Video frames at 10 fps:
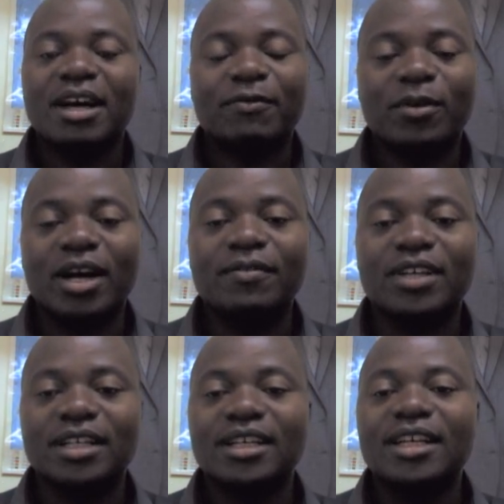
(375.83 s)
for
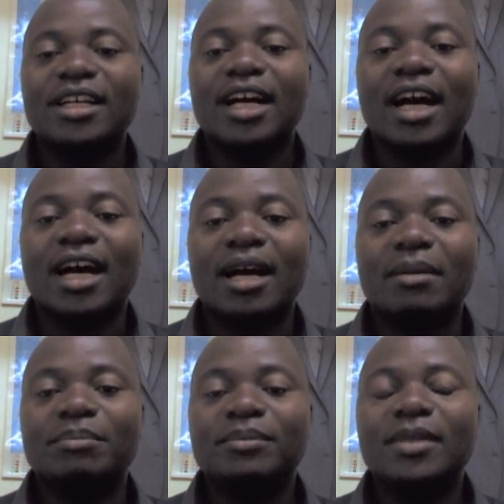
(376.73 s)
having
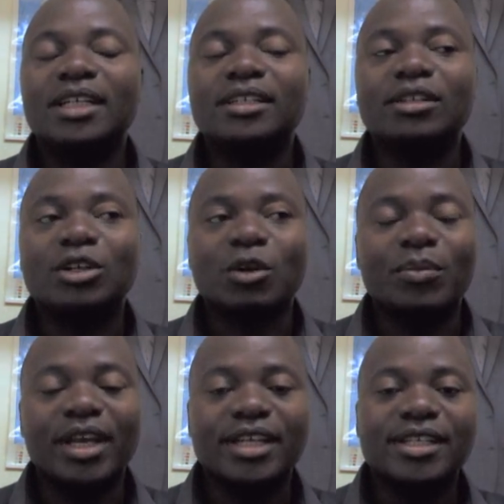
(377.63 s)
not
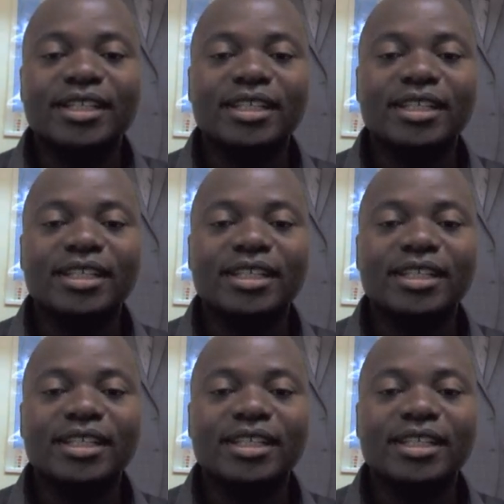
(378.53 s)
obeyed